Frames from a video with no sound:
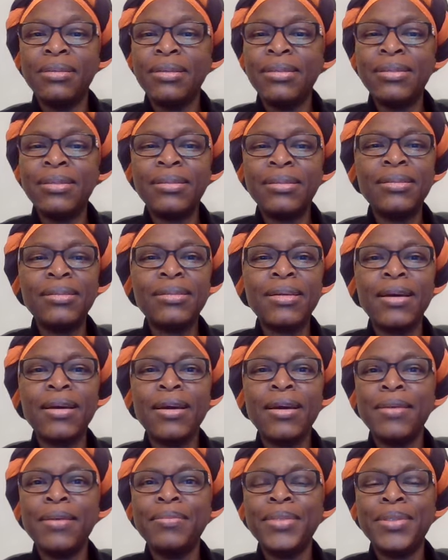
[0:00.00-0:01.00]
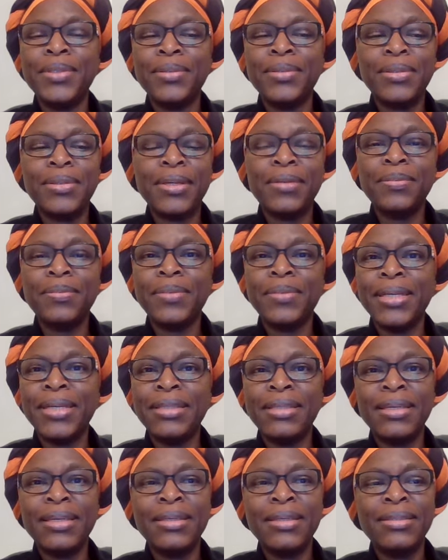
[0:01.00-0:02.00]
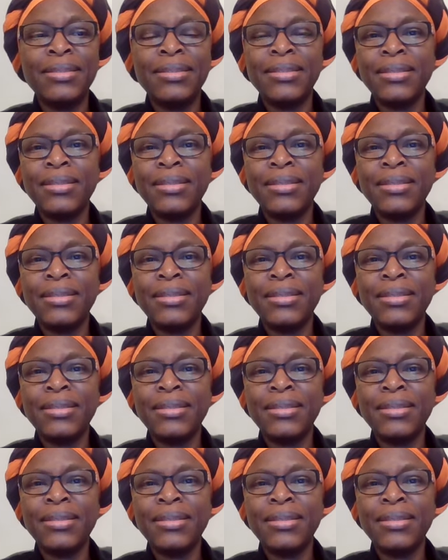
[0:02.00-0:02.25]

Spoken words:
This is a time to celebrate and